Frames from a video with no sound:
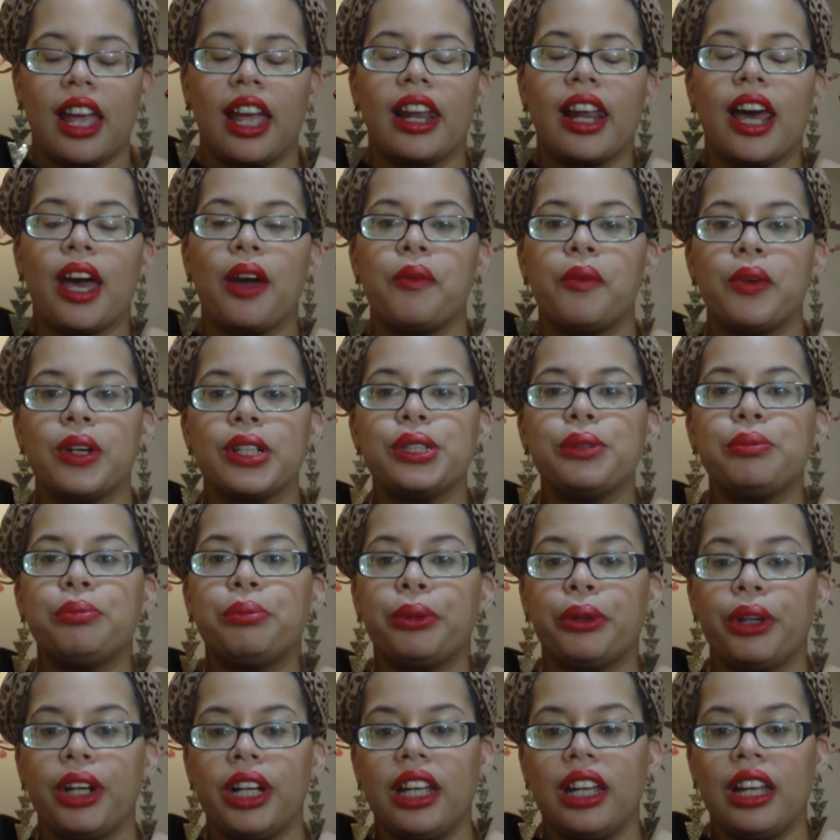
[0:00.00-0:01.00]
And I was
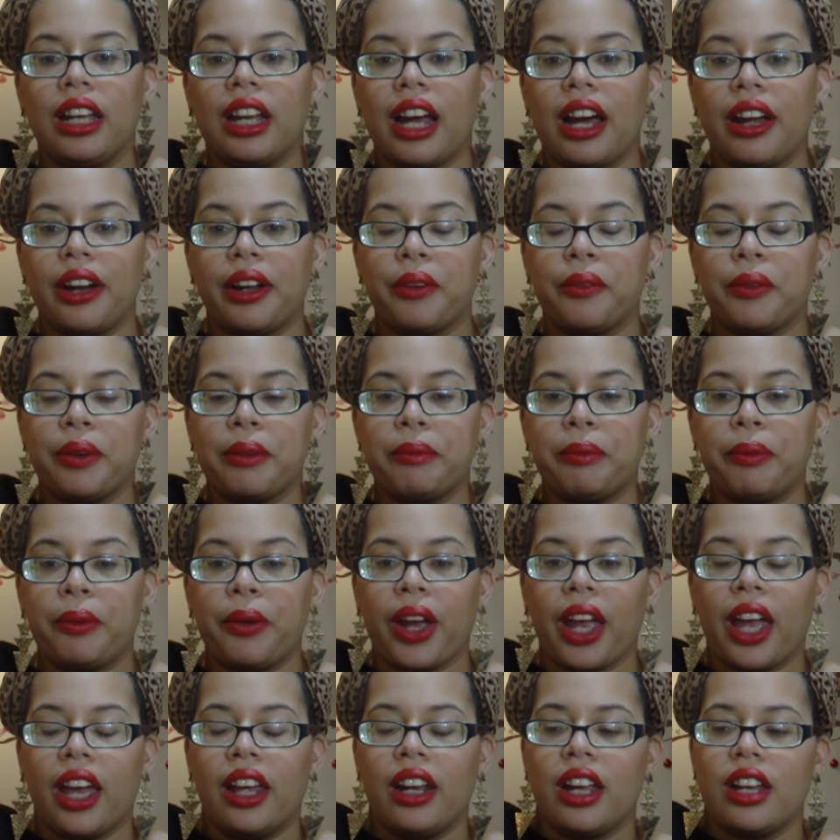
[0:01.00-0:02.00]
breaking out at one
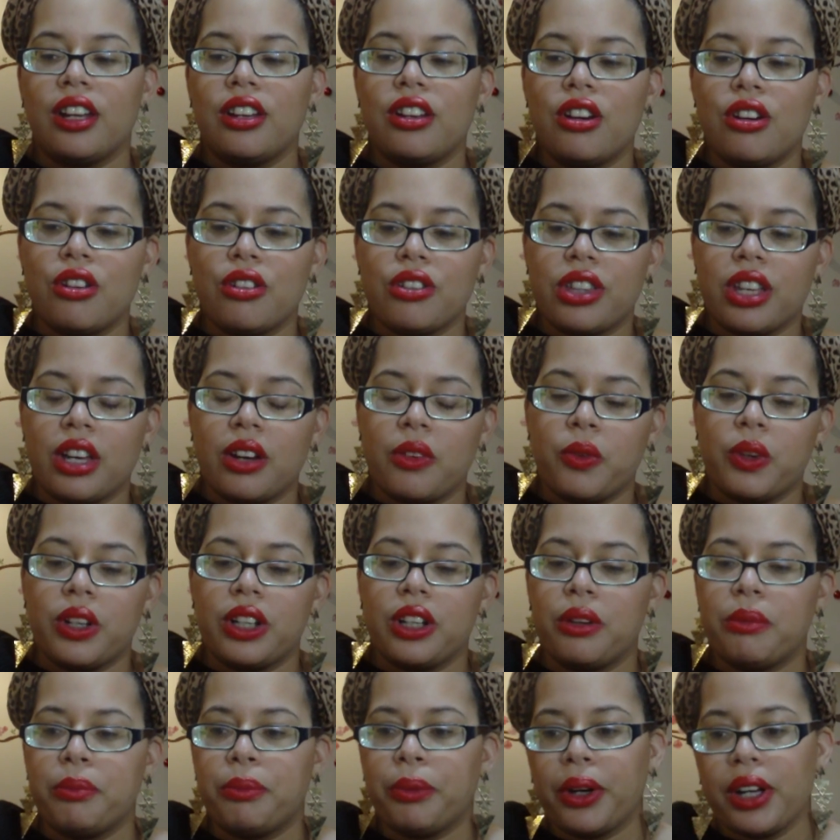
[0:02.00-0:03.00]
point, and I know that
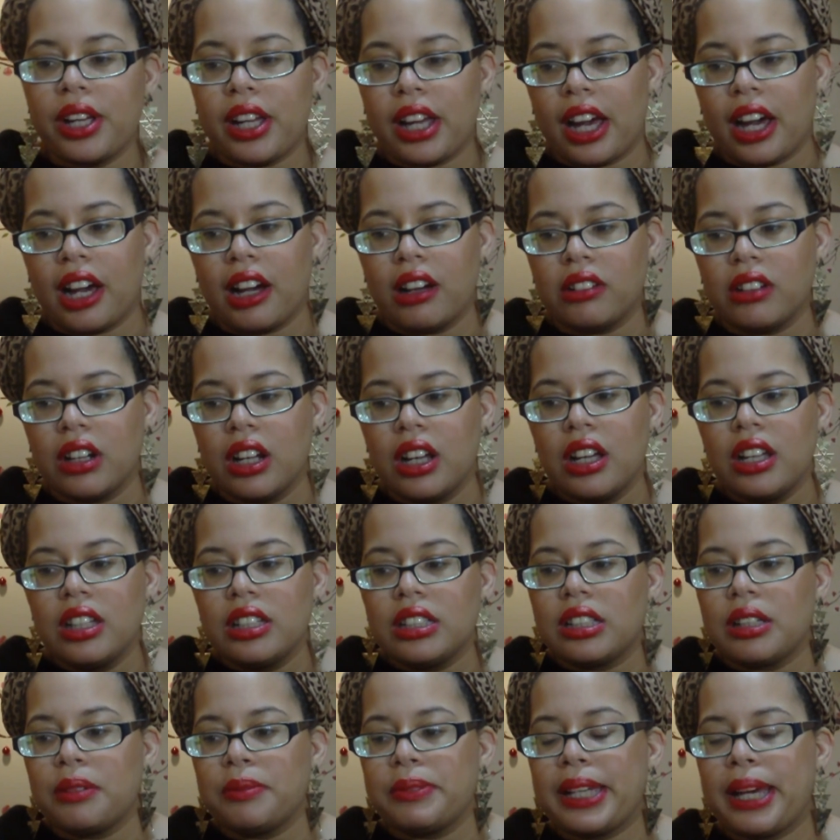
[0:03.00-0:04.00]
when you break out,
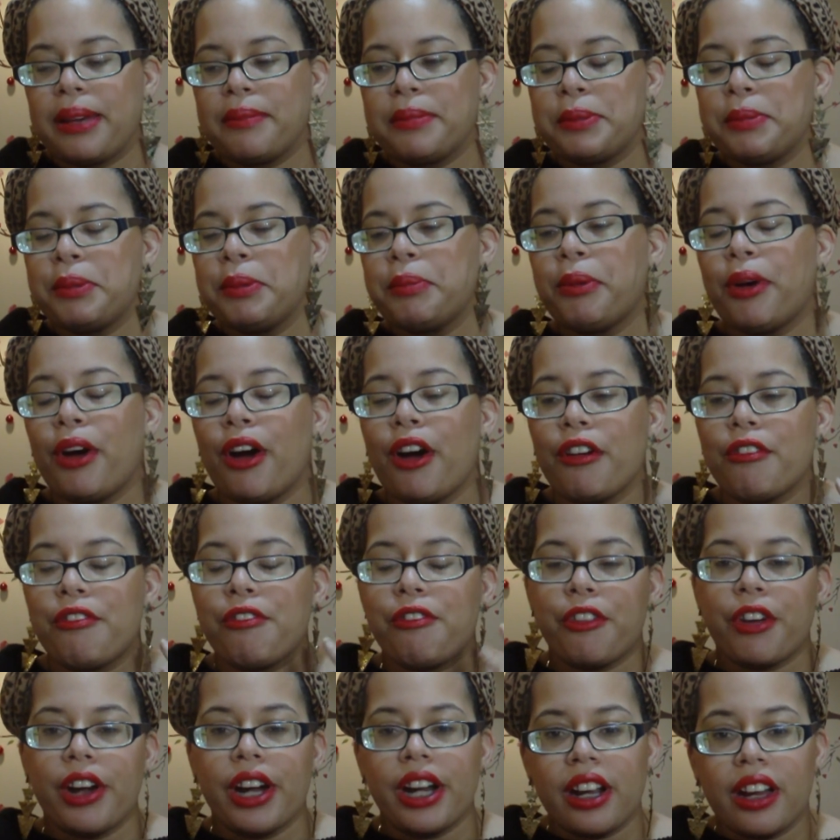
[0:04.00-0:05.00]
sometimes people are
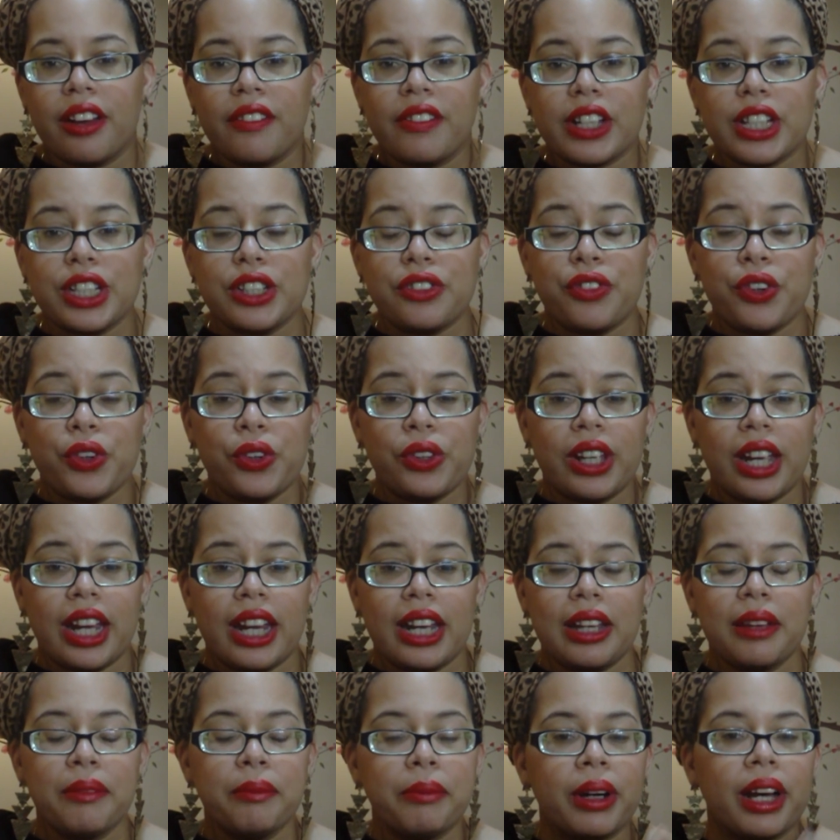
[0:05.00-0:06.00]
afraid of
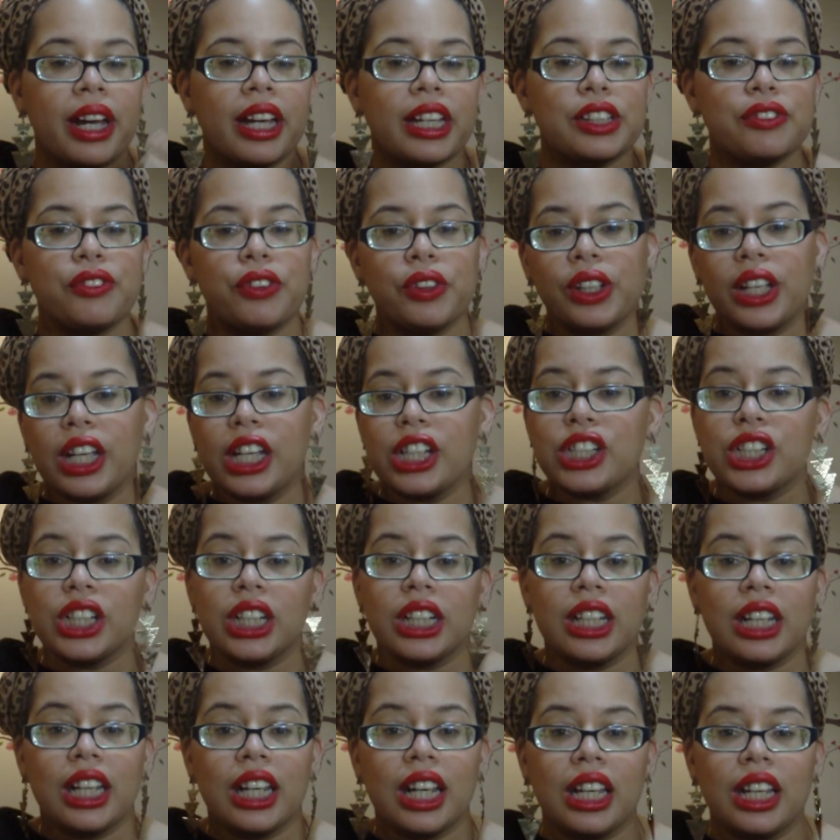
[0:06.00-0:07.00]
exfoliating, but
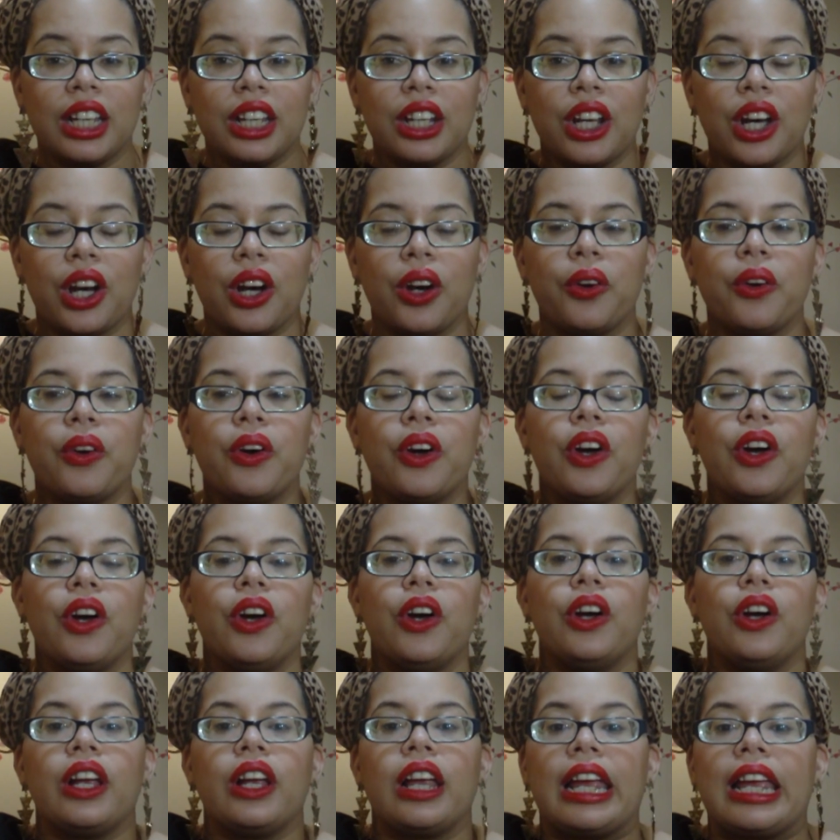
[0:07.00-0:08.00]
exfoliation, you know,
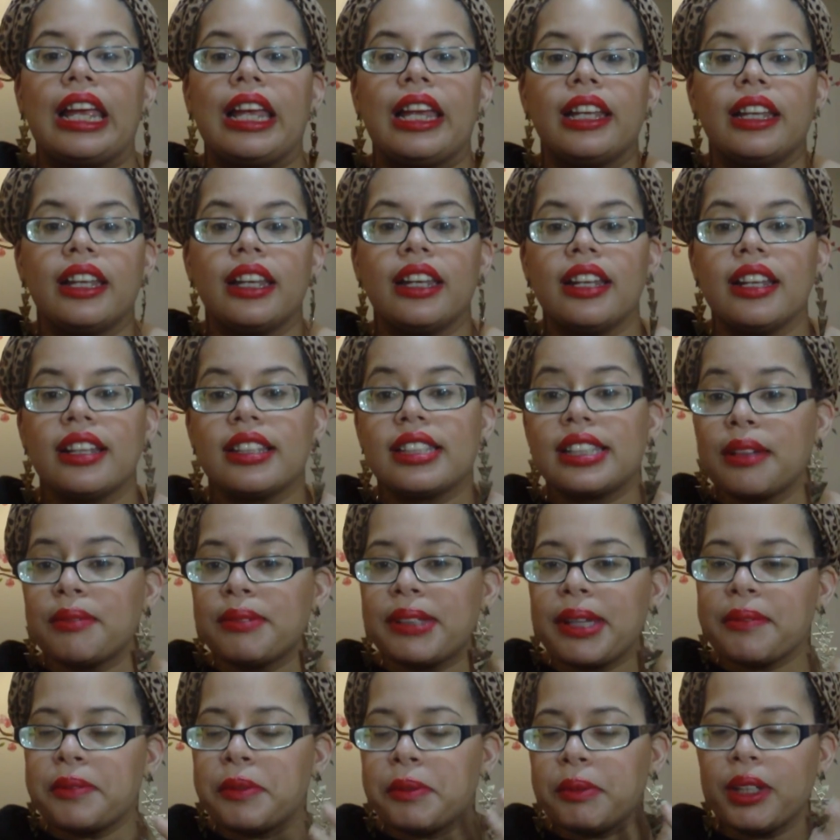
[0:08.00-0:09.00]
can
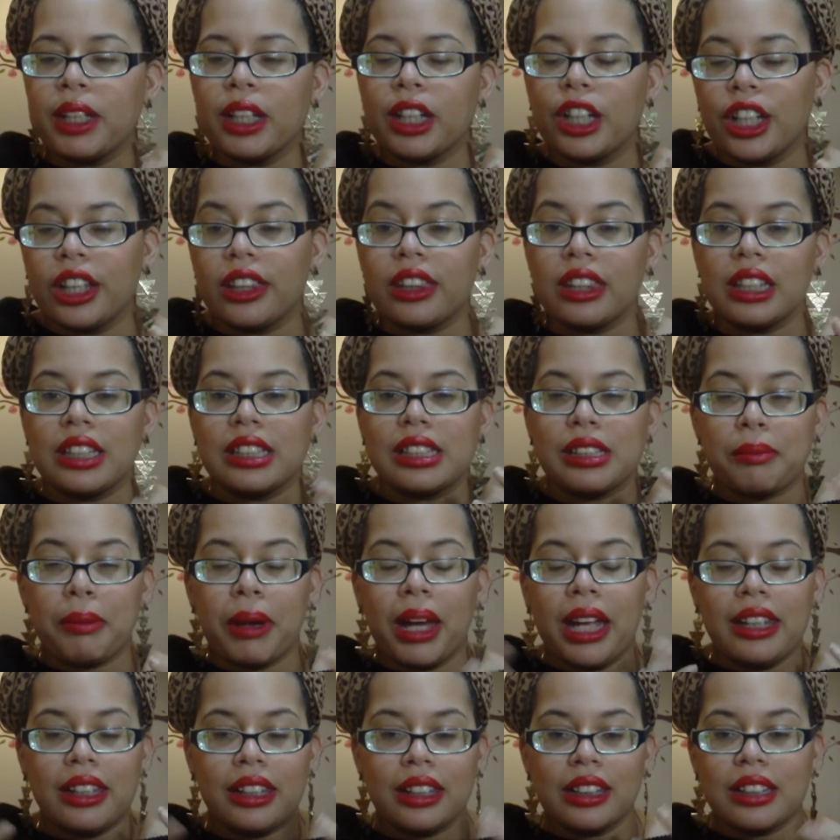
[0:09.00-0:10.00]
sometimes be a good thing
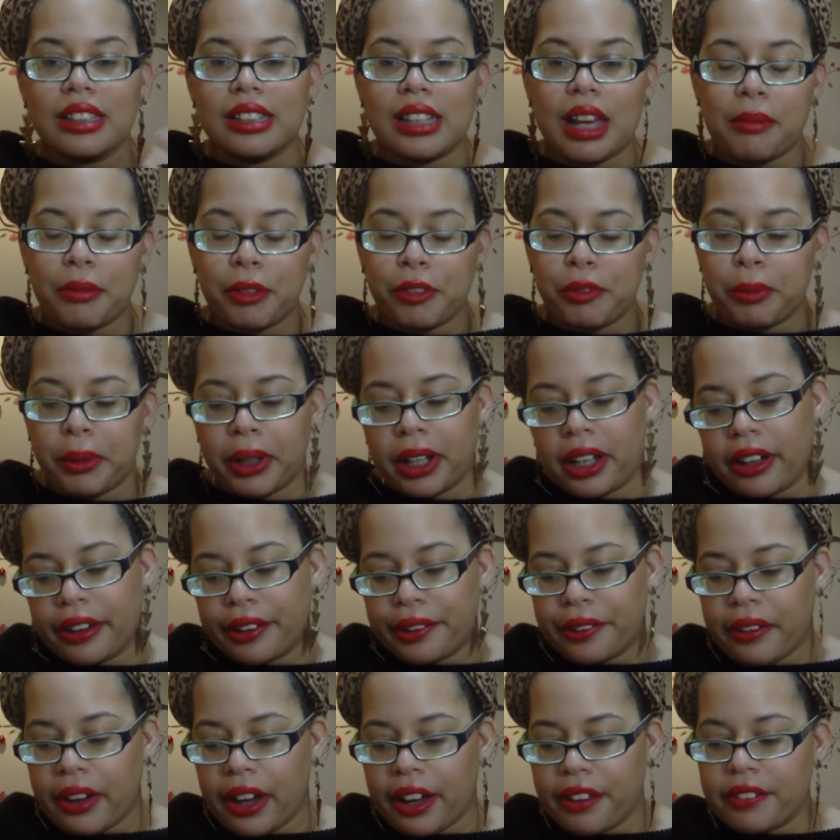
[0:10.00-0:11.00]
depending the type of
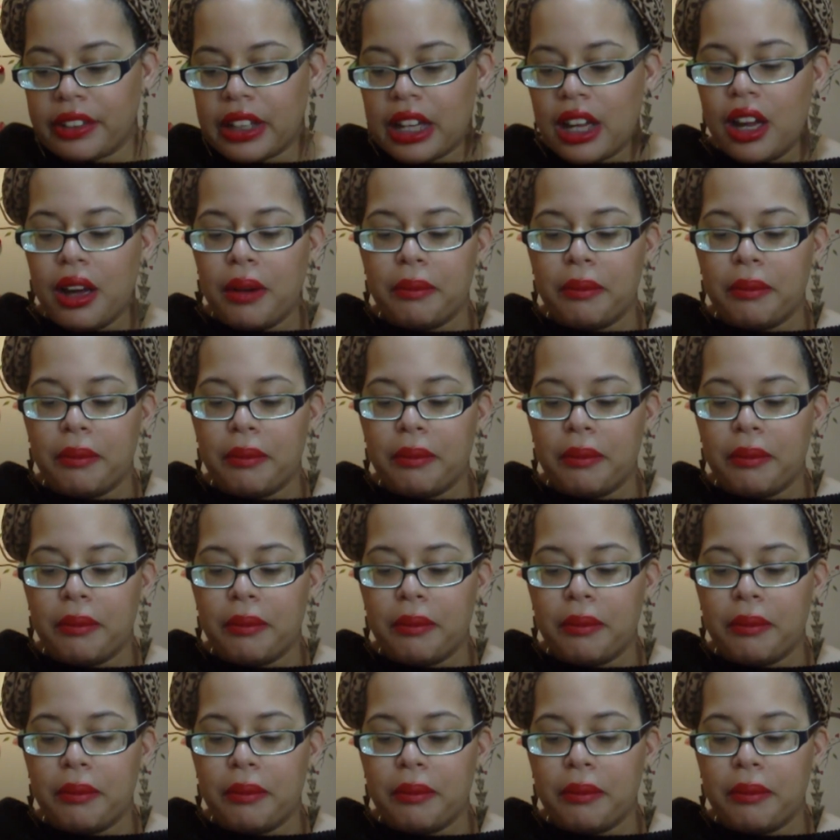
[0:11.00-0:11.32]
breakout you have.